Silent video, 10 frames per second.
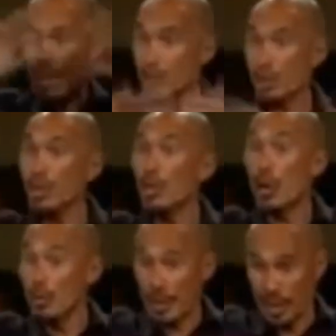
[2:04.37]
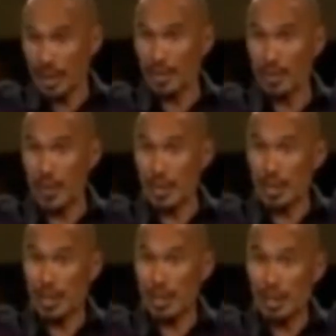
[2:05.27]
And so you can all be against me,
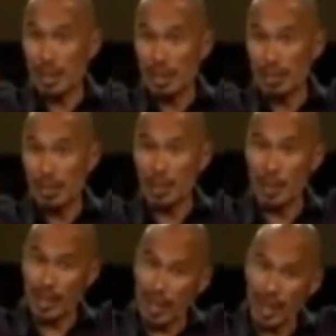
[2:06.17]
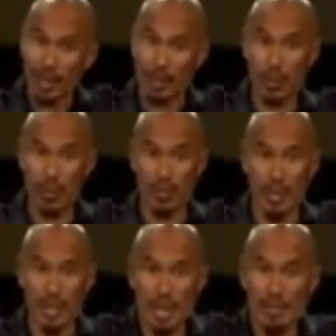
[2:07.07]
because my God is with me.
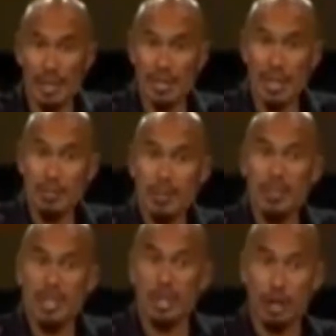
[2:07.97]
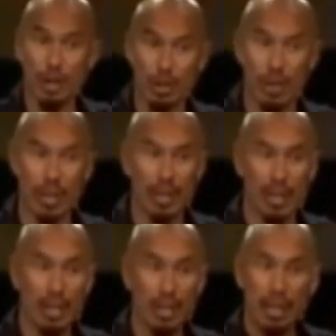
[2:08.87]
To have that type of security
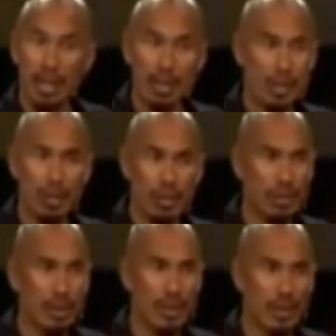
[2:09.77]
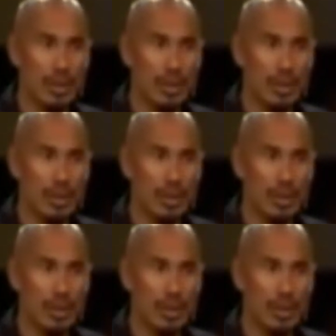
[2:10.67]
and assurance.